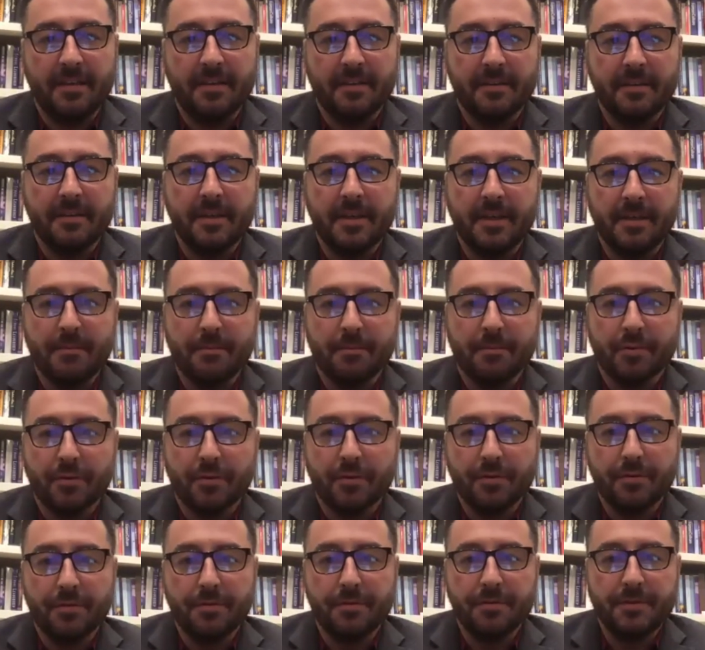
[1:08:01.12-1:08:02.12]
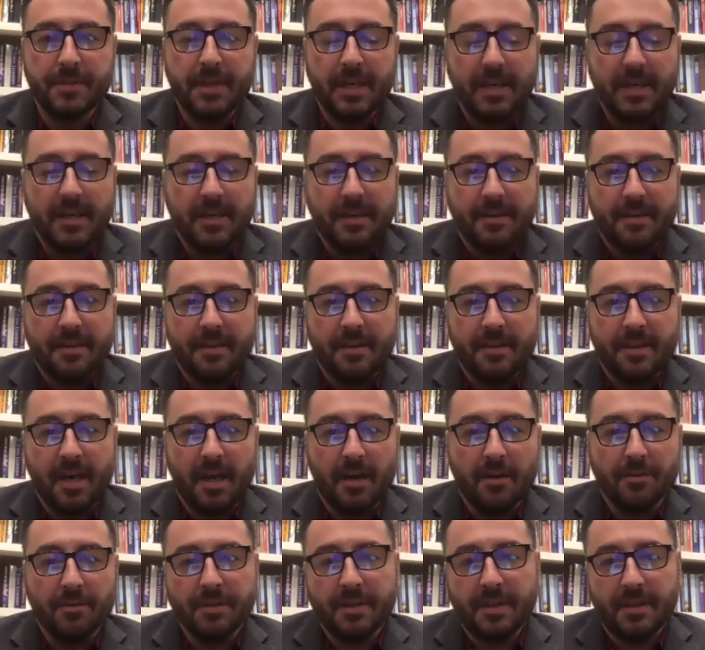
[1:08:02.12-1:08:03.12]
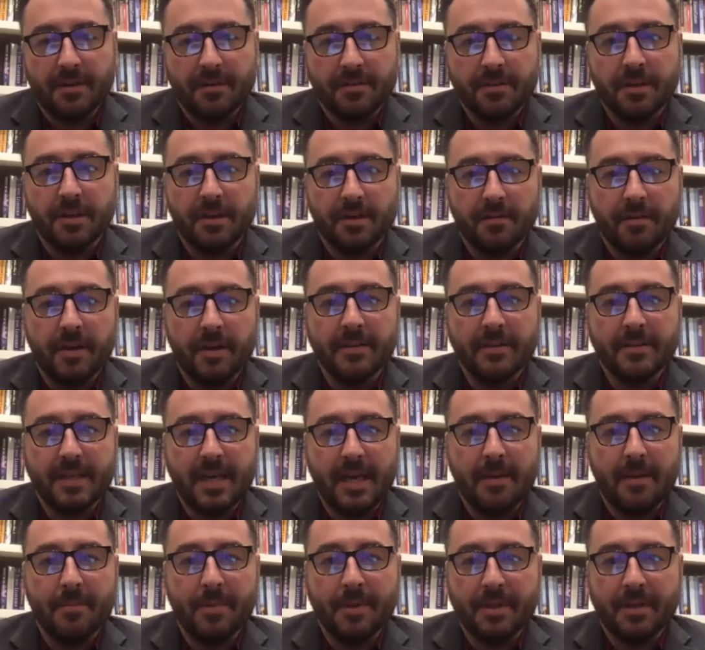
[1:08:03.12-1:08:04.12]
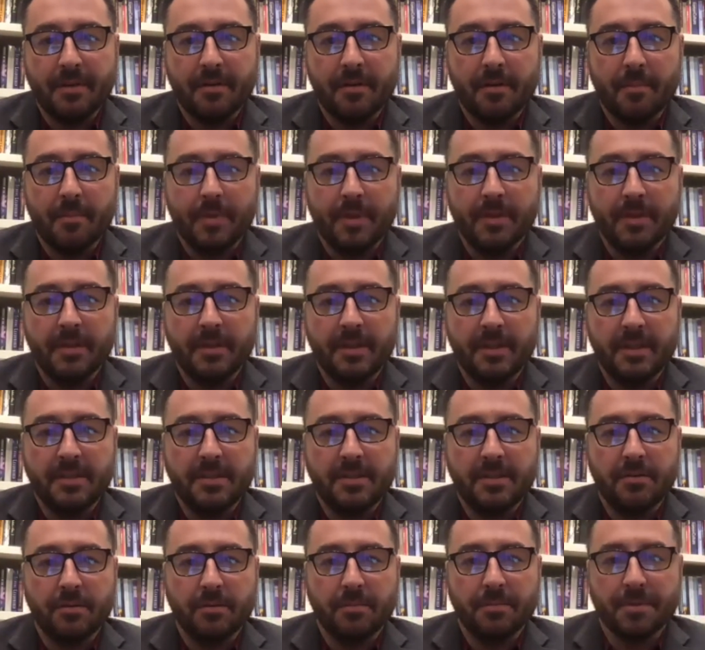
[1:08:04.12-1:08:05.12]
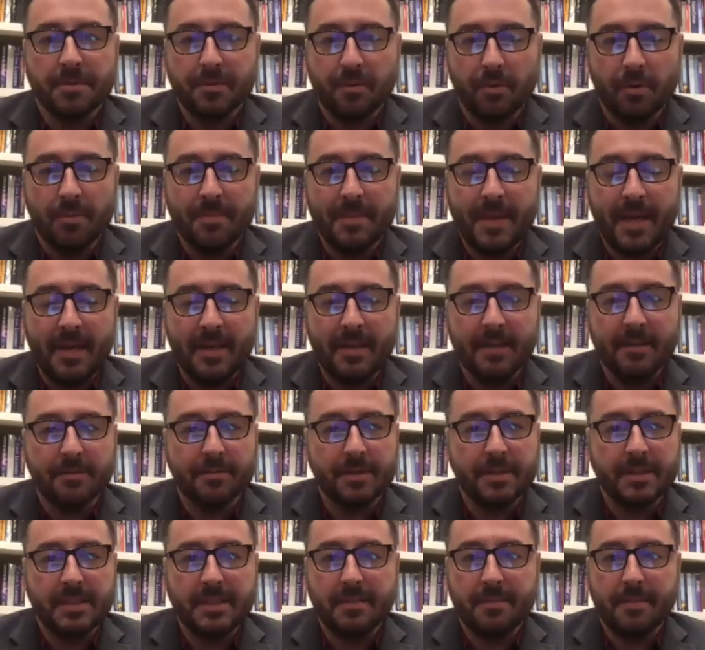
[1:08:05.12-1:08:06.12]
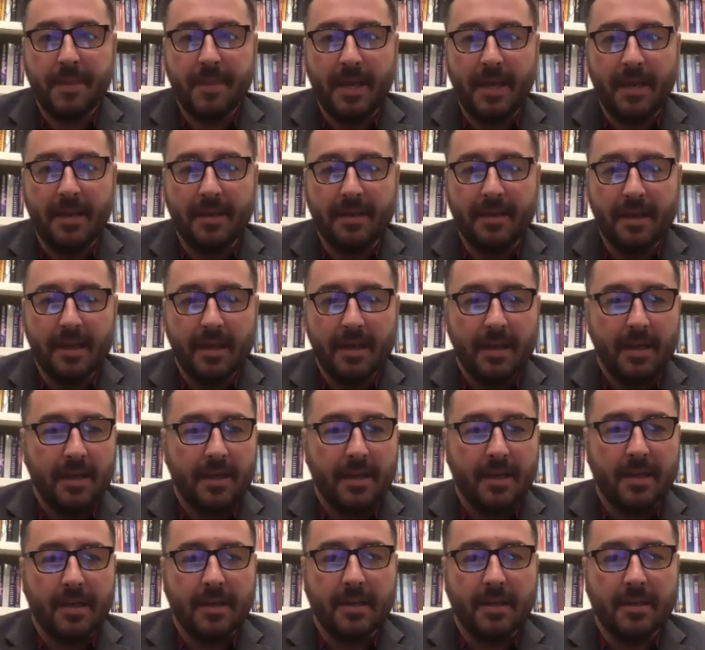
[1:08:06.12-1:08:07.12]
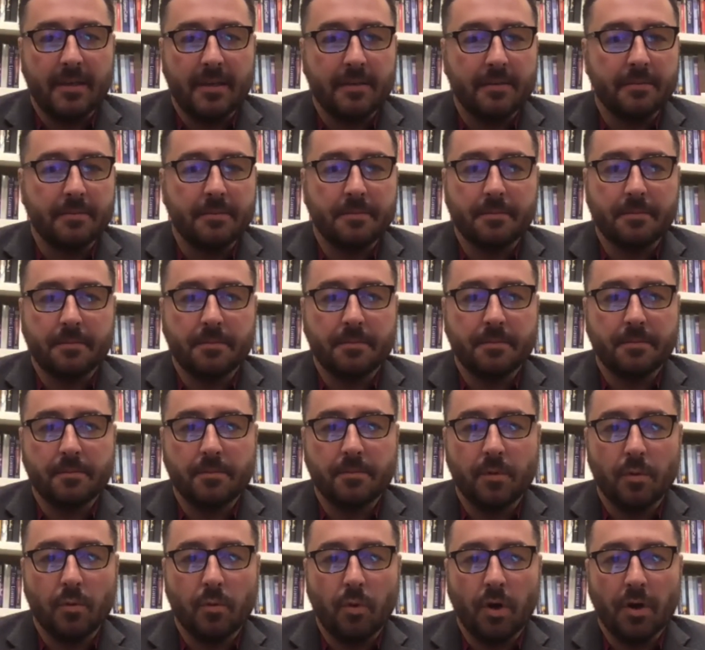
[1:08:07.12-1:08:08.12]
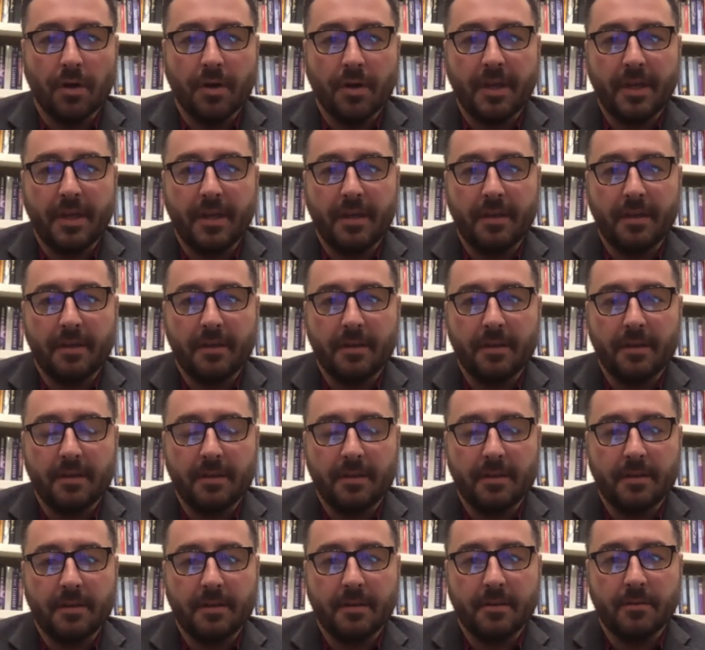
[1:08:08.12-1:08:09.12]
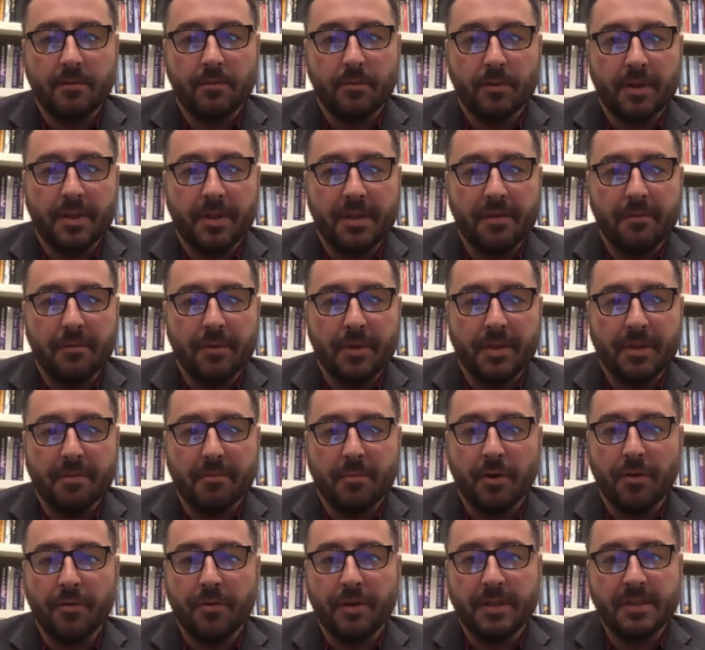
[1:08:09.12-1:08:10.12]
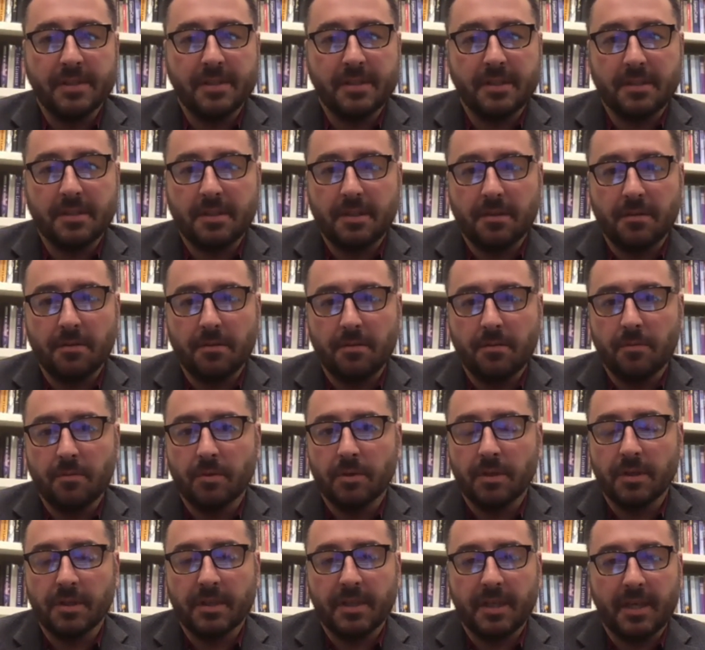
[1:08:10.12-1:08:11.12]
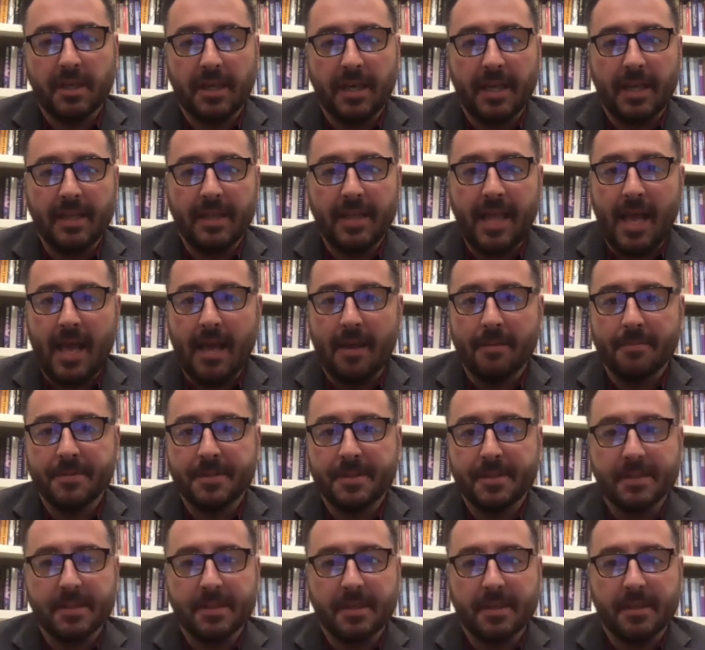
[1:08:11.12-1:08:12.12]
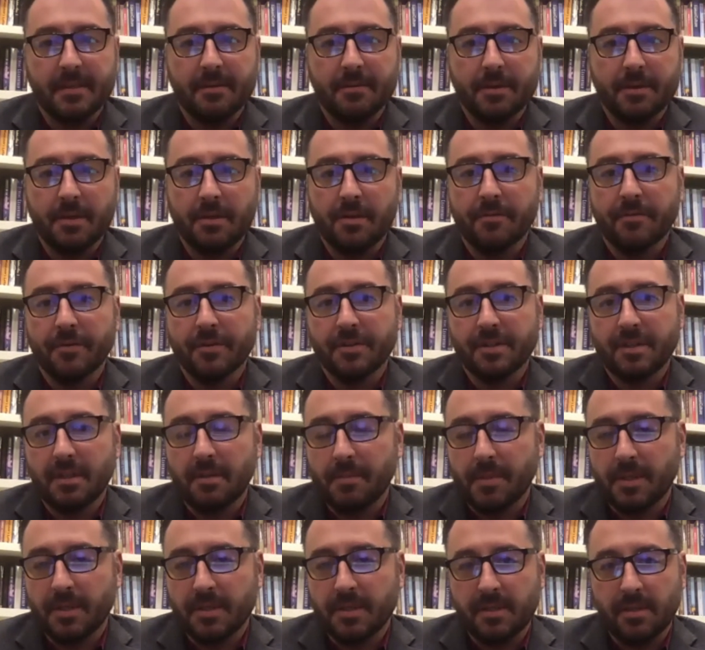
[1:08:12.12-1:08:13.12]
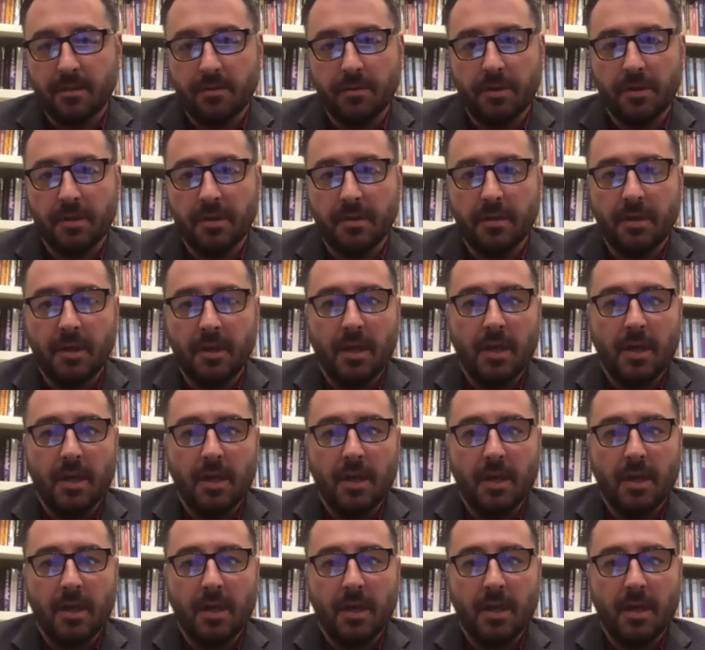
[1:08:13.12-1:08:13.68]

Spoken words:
improved not only their turnaround time, but their ability to absorb that increased demand. We're working with the Broad Institute. We're looking at labs with the University of Minnesota.